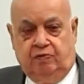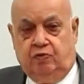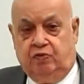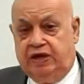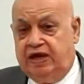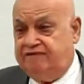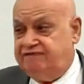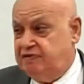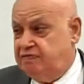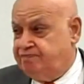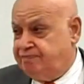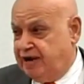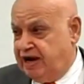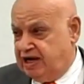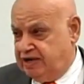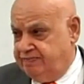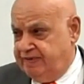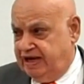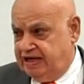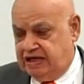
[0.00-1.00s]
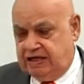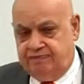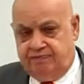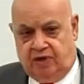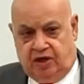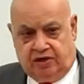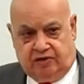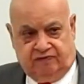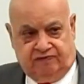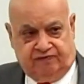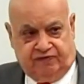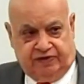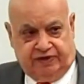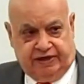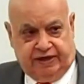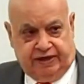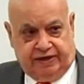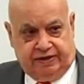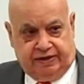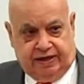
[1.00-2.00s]
we have a pragmatic model for
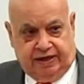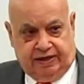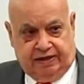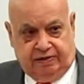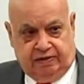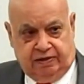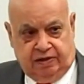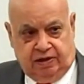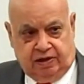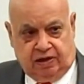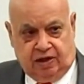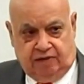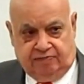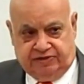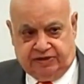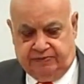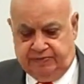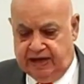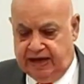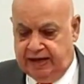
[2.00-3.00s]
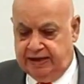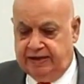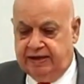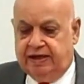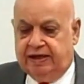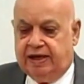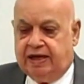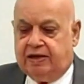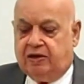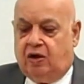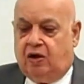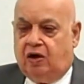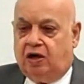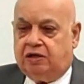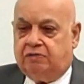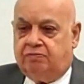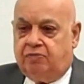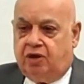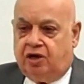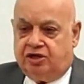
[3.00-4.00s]
that and concept. And on
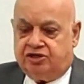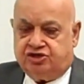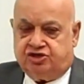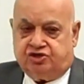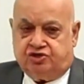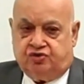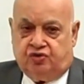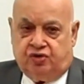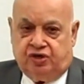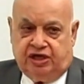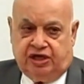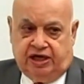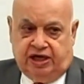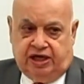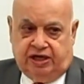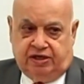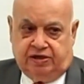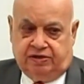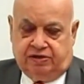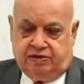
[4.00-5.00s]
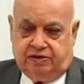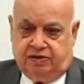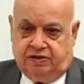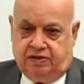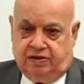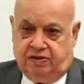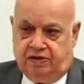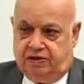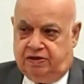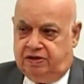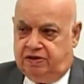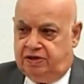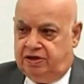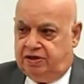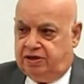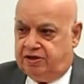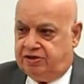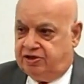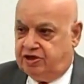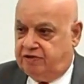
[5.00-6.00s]
March 28th,
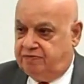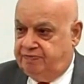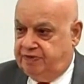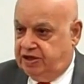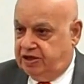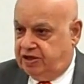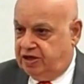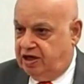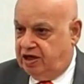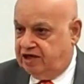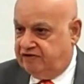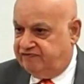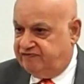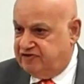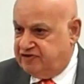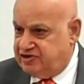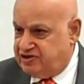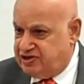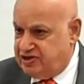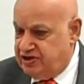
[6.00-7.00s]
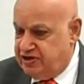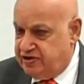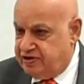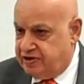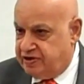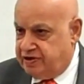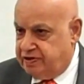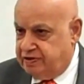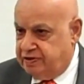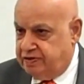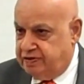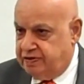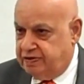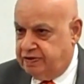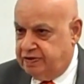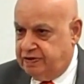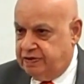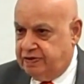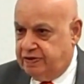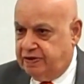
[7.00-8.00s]
there'll be a conference here
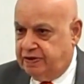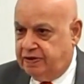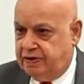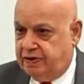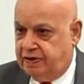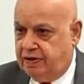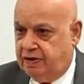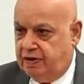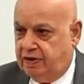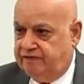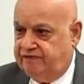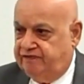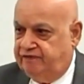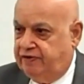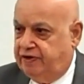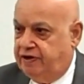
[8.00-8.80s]
of,